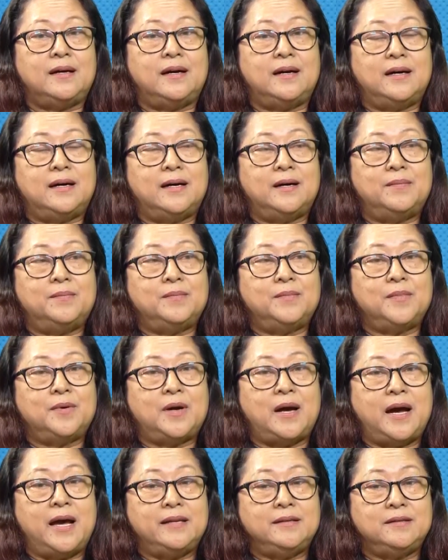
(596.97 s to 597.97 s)

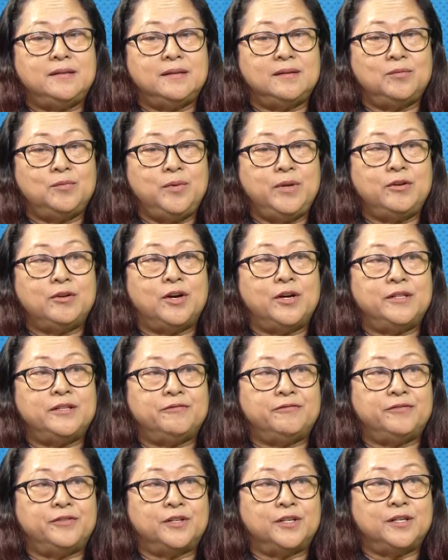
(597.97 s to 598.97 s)
And we're on
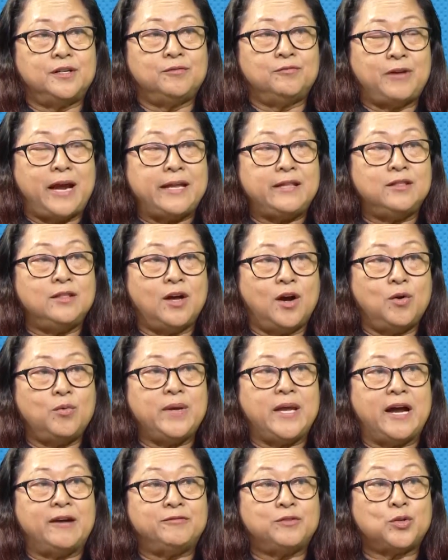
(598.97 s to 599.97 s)
the right now,
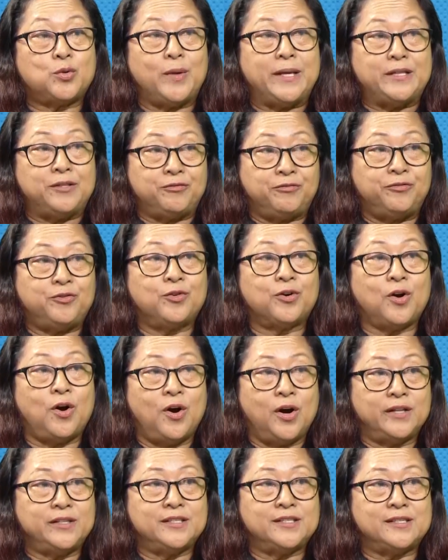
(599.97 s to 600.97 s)
we have 24
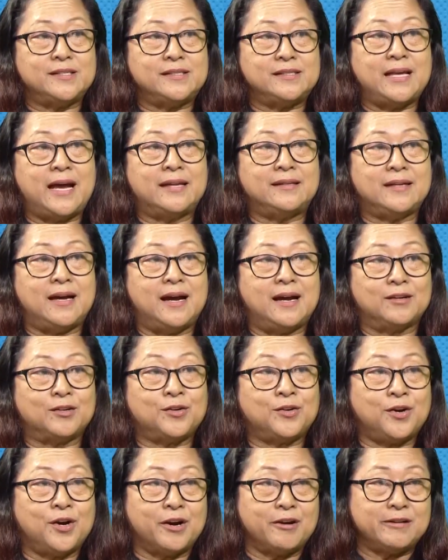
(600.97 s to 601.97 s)
others that are
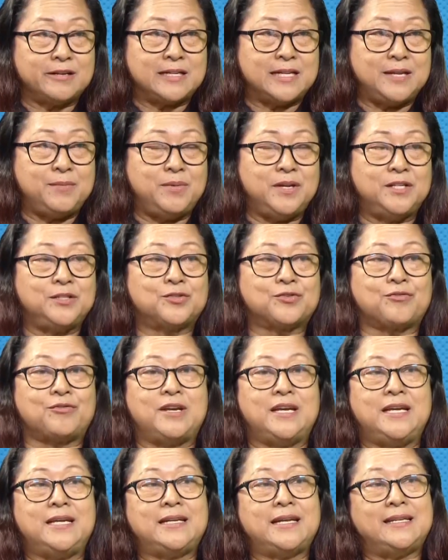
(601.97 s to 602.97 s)
currently being
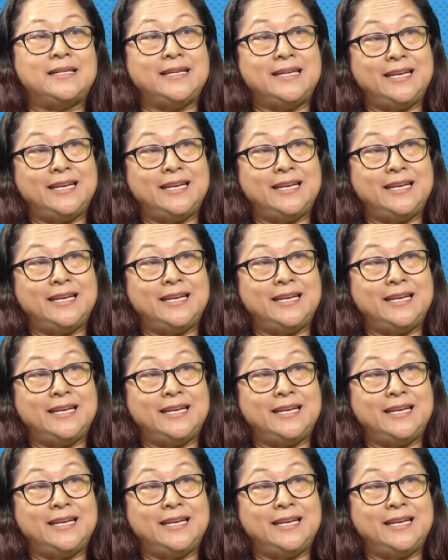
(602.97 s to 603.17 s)
trained, and the